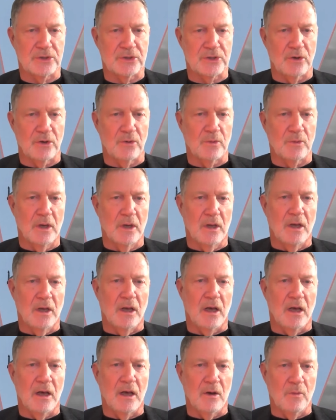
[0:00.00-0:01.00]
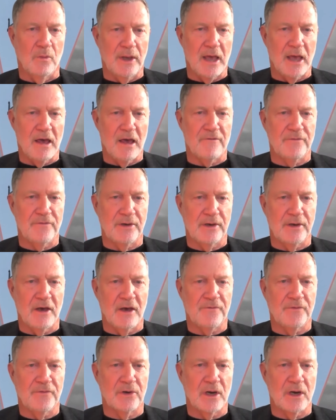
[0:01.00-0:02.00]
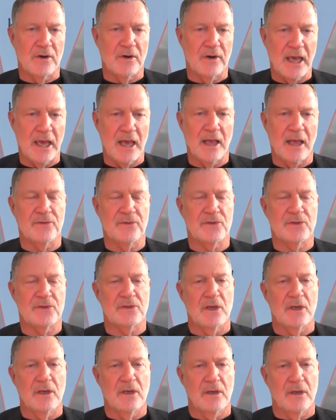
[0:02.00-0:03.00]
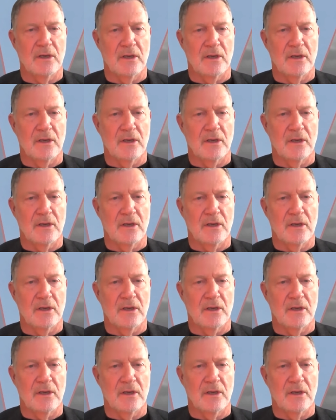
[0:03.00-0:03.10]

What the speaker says: So we have enough on our hands